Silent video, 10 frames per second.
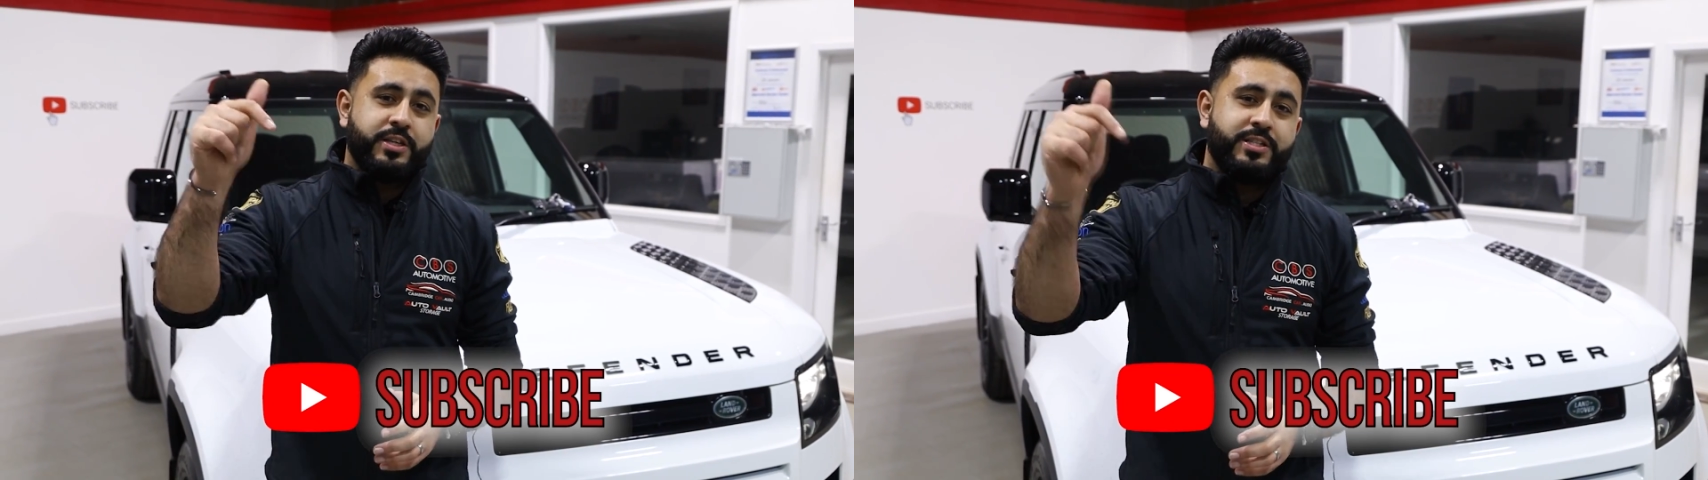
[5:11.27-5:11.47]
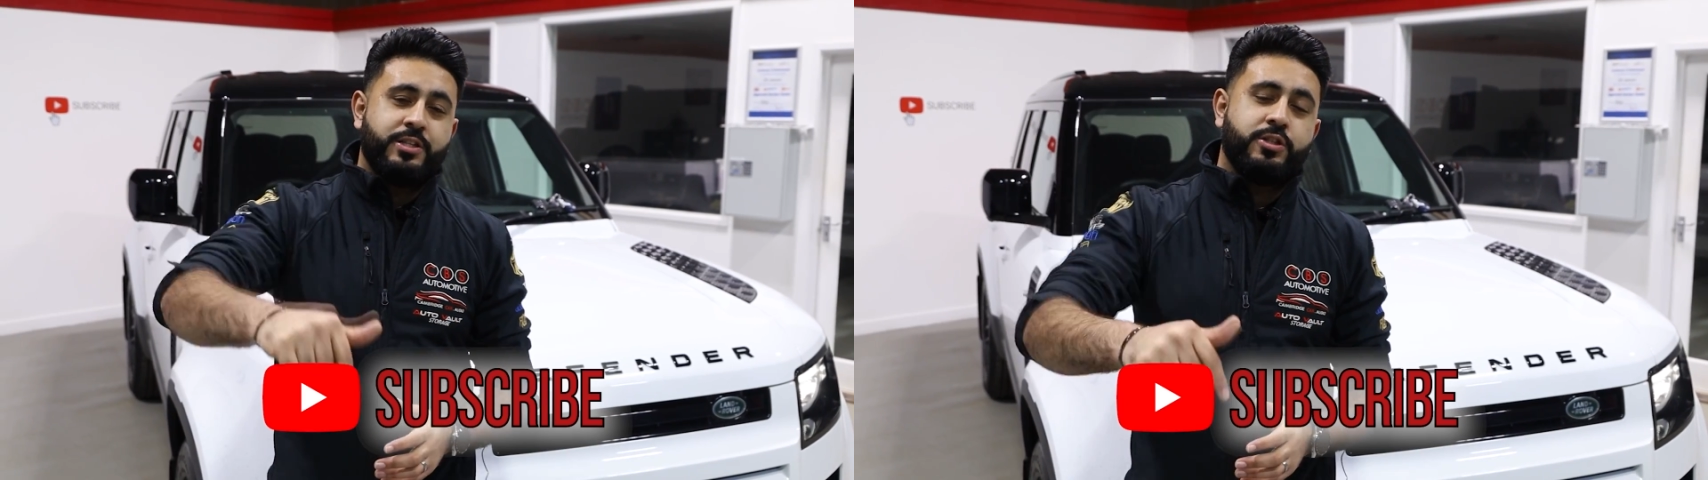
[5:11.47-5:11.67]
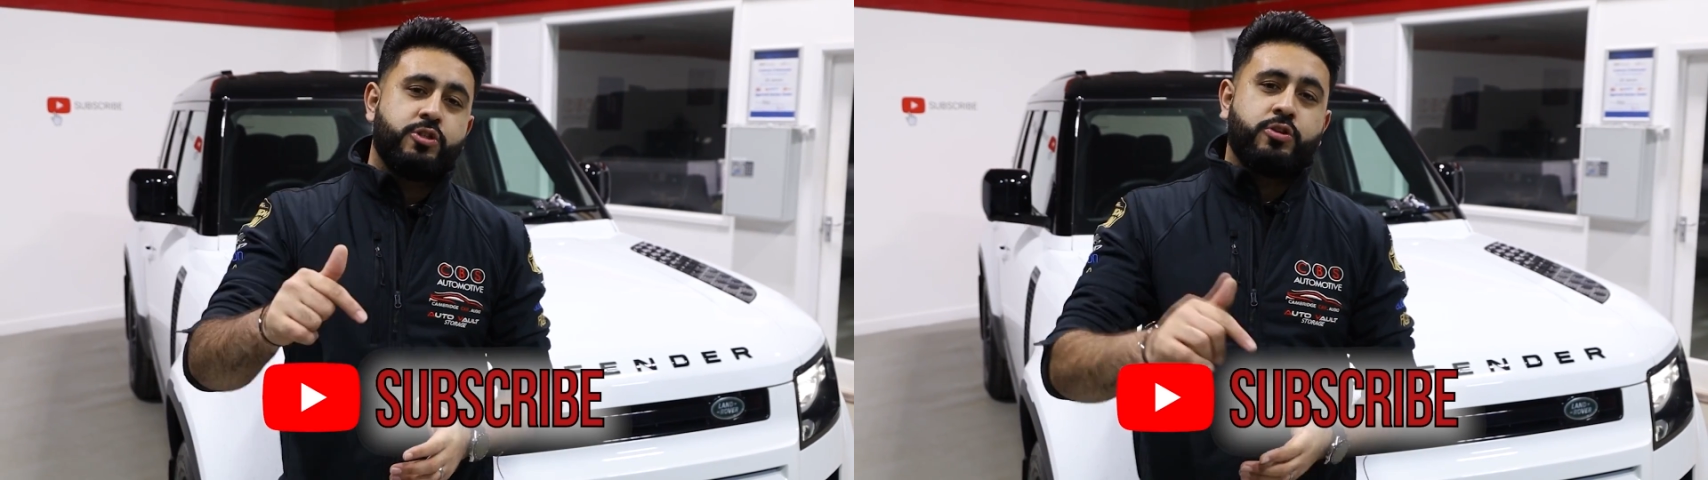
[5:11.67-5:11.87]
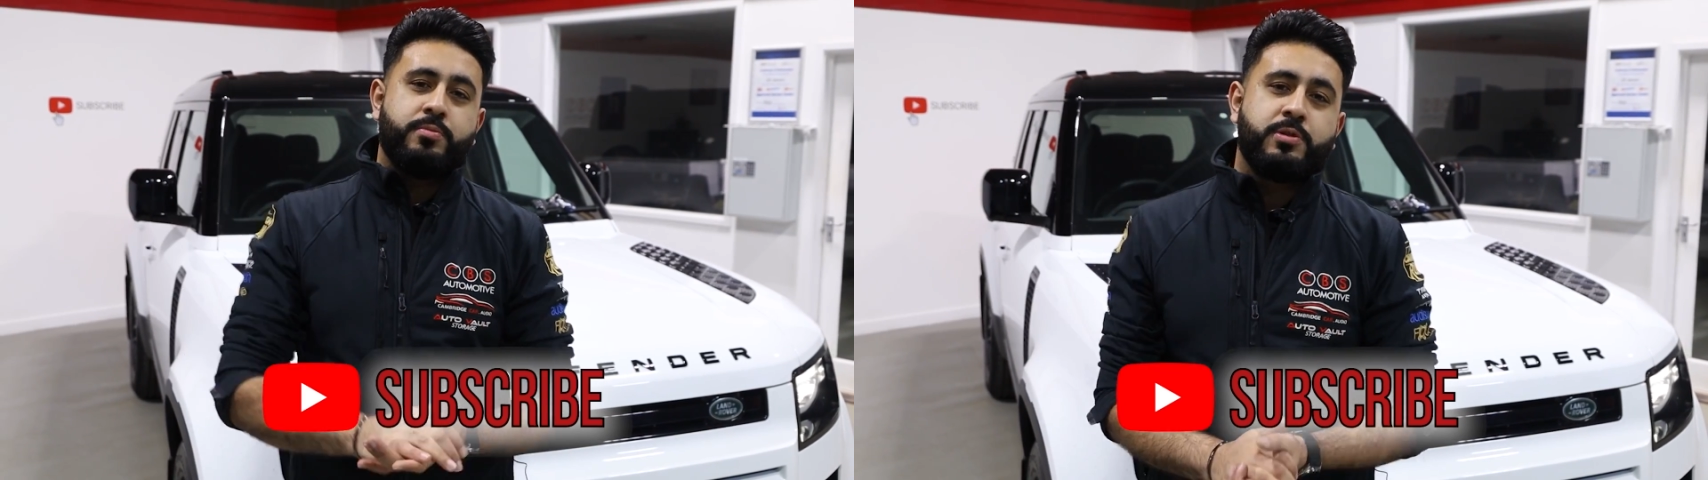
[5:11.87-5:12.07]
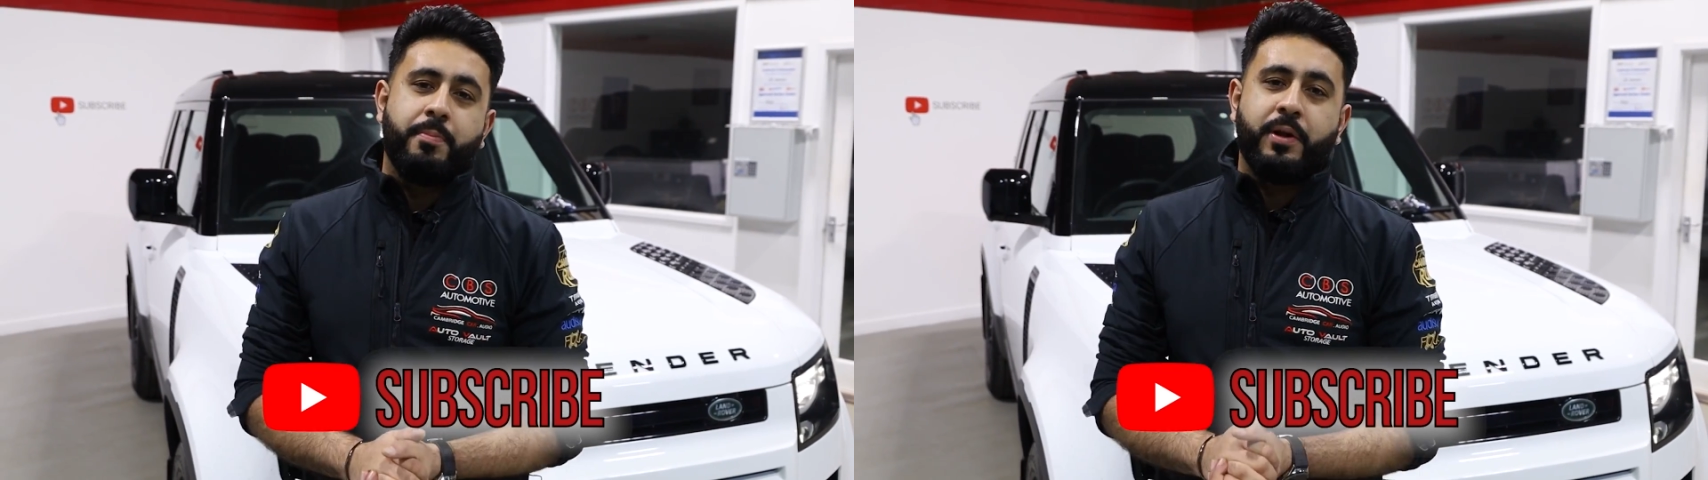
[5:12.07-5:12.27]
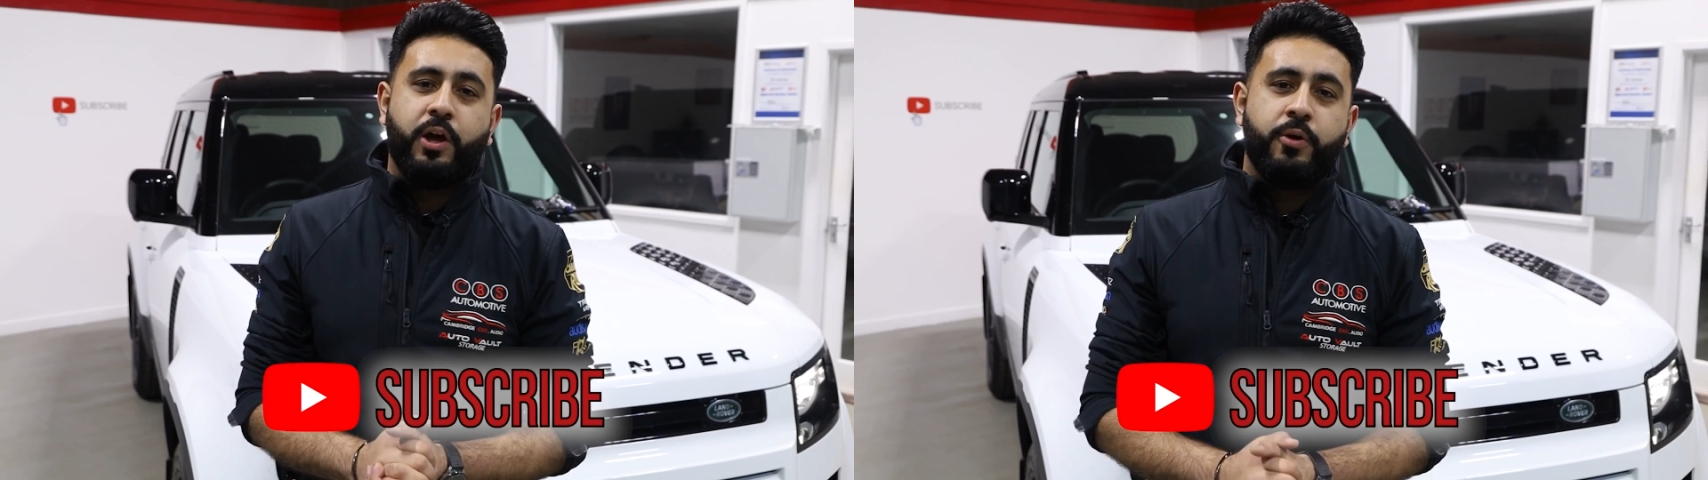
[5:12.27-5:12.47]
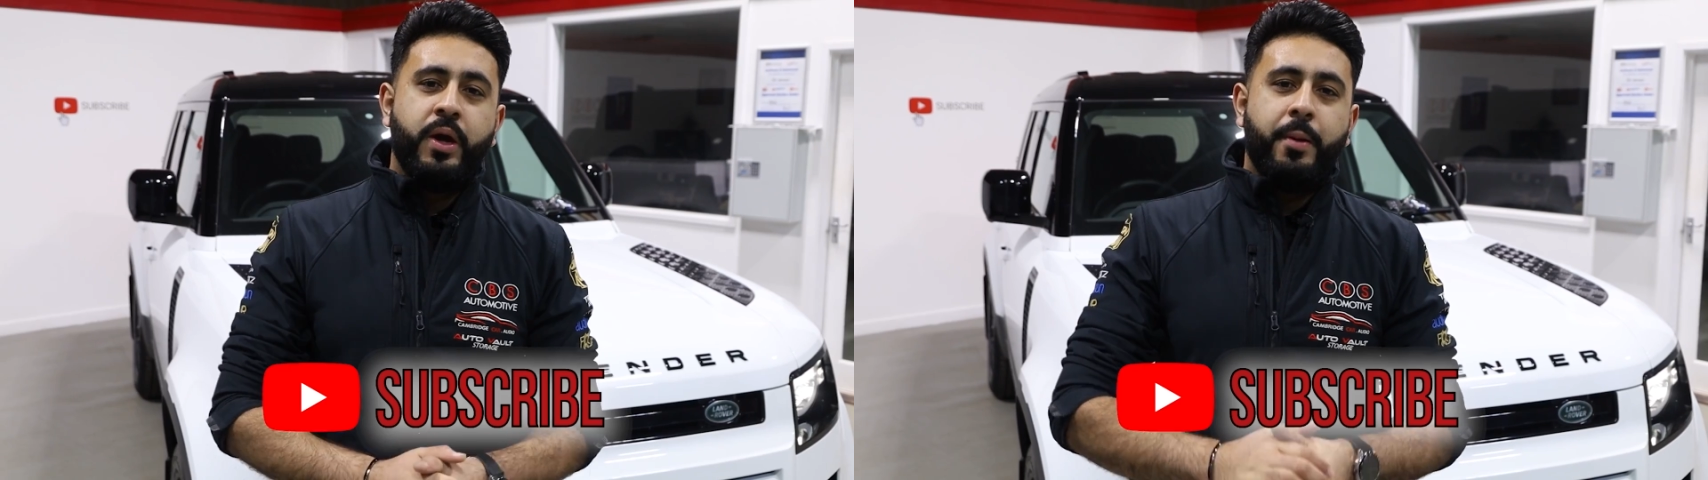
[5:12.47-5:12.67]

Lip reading: is in the description below.